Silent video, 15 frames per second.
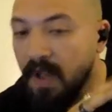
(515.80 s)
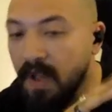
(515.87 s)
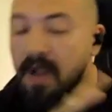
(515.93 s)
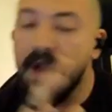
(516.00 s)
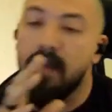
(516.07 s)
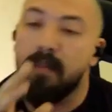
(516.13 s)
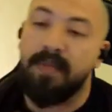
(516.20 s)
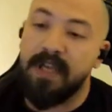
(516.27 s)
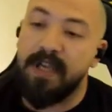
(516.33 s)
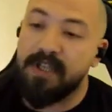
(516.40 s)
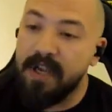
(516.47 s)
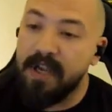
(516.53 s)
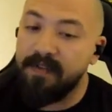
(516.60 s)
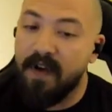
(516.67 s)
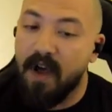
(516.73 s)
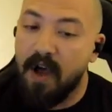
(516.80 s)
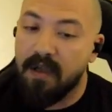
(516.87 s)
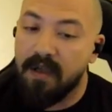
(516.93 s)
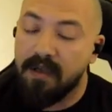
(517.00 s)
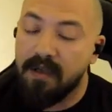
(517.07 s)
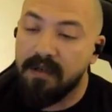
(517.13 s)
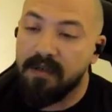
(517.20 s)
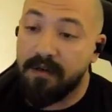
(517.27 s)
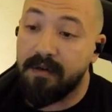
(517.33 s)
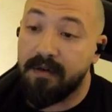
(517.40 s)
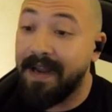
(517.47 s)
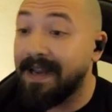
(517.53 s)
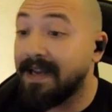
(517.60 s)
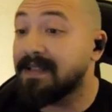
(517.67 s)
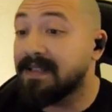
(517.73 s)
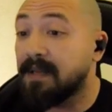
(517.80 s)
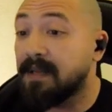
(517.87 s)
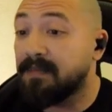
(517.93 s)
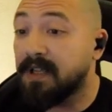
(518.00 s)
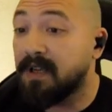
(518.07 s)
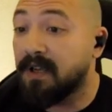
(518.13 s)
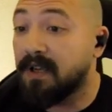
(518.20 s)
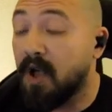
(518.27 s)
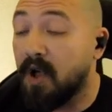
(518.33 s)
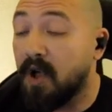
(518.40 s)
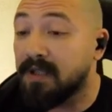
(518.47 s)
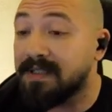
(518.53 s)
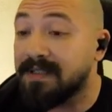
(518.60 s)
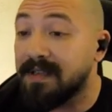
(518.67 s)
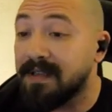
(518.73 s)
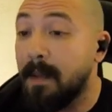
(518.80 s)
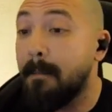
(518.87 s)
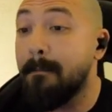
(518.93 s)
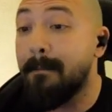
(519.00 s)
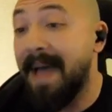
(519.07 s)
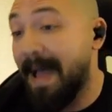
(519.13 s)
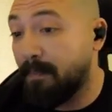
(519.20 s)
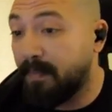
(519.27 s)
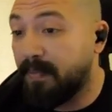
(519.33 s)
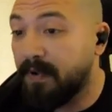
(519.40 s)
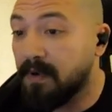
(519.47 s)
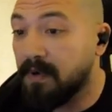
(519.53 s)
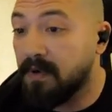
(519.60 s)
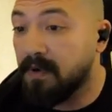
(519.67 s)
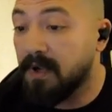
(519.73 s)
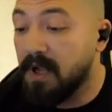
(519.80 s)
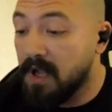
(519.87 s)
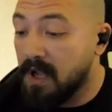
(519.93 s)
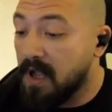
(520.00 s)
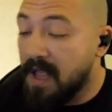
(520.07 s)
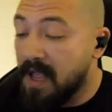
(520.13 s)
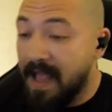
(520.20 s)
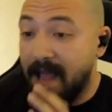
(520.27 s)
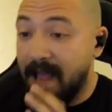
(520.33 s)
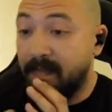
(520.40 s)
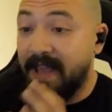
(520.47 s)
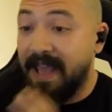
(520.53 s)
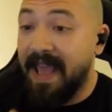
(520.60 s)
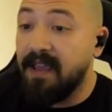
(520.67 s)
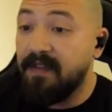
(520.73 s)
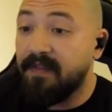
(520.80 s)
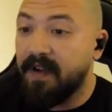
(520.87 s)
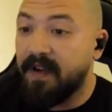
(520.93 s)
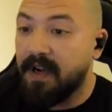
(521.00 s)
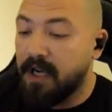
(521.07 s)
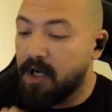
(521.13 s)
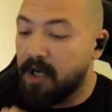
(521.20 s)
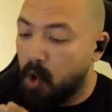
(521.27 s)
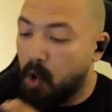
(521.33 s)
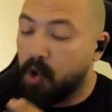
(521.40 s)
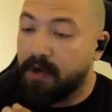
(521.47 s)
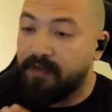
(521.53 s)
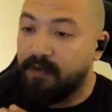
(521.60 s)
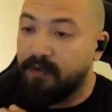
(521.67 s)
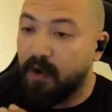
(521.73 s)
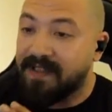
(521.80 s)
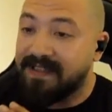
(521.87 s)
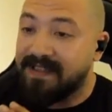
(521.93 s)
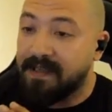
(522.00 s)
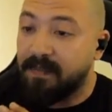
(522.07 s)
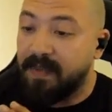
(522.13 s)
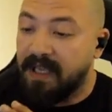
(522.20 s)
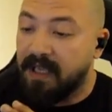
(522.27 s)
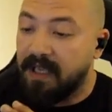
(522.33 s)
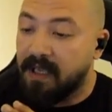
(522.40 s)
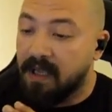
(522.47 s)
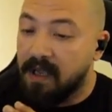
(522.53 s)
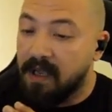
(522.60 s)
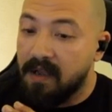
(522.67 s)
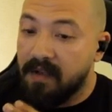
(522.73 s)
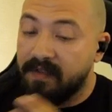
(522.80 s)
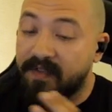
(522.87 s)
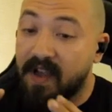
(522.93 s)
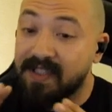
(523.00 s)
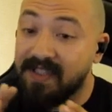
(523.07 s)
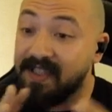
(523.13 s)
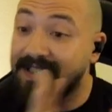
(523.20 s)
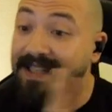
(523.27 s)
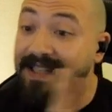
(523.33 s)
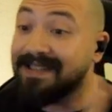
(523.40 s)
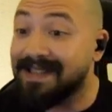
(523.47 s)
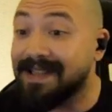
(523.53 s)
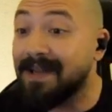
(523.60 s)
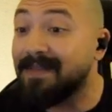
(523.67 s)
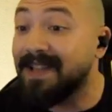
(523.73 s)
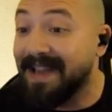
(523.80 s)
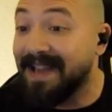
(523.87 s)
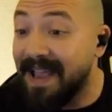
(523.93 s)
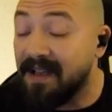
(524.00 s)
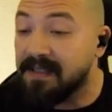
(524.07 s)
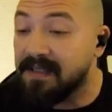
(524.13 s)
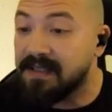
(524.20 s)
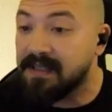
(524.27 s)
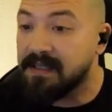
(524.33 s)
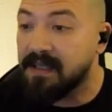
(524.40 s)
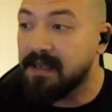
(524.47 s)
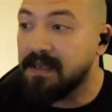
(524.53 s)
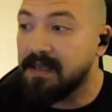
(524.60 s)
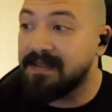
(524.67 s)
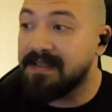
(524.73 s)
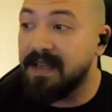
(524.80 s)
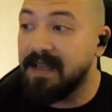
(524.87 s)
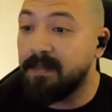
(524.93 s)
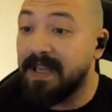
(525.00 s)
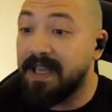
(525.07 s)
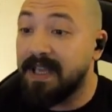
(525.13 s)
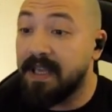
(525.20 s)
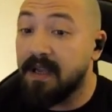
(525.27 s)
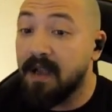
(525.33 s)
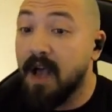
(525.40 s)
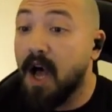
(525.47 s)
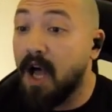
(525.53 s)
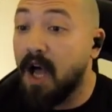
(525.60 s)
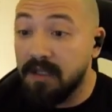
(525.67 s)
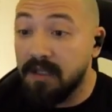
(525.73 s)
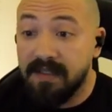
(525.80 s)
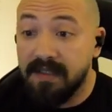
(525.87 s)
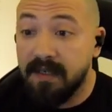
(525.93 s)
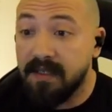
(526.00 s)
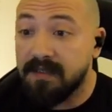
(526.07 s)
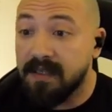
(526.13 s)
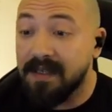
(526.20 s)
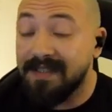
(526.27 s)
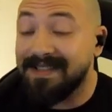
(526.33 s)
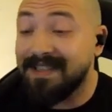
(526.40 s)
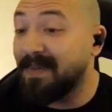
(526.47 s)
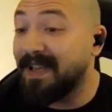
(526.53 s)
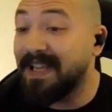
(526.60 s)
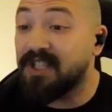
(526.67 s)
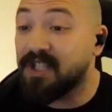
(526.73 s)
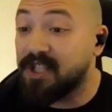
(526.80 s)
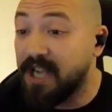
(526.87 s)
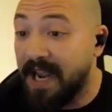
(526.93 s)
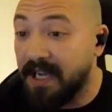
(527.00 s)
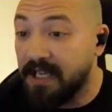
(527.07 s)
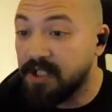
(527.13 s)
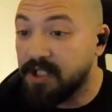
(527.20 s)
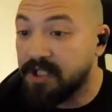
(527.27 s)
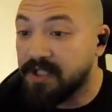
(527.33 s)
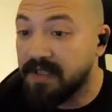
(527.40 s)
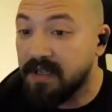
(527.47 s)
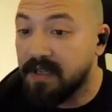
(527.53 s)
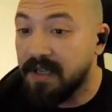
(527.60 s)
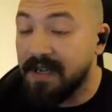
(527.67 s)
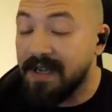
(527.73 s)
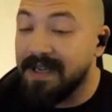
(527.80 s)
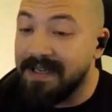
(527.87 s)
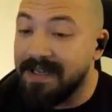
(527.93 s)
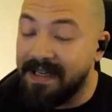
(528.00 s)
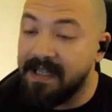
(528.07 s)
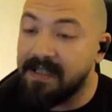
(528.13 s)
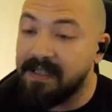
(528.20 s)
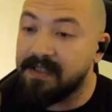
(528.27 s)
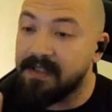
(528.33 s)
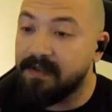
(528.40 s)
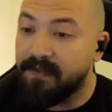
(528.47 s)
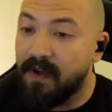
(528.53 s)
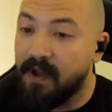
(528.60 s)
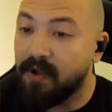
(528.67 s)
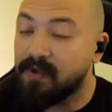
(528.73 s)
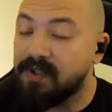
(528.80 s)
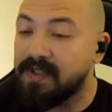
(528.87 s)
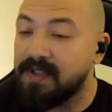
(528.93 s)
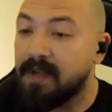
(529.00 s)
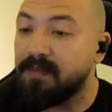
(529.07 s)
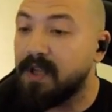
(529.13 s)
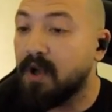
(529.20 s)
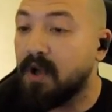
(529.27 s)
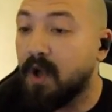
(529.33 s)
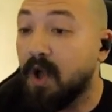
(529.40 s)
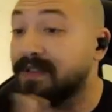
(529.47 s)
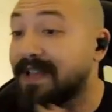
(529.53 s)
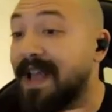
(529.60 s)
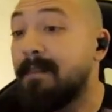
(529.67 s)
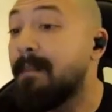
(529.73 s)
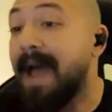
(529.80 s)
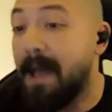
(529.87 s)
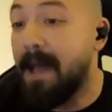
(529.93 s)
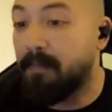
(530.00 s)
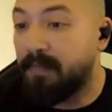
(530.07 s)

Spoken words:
B.J. Fogg created something called MAP. A behavior, in order for it to be fostered into something else, to be altered, to be changed, needs to follow something called a map.